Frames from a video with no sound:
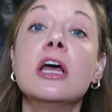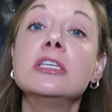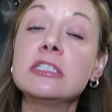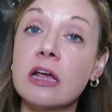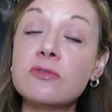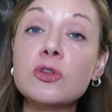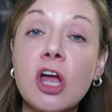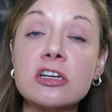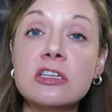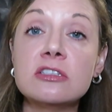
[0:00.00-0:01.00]
several
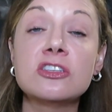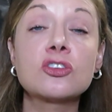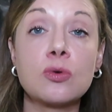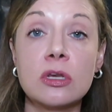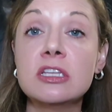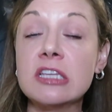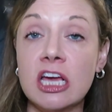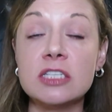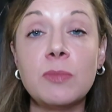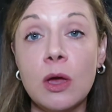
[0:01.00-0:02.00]
narcissists
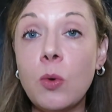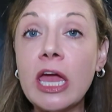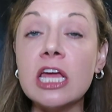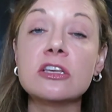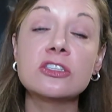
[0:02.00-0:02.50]
criticized my weight,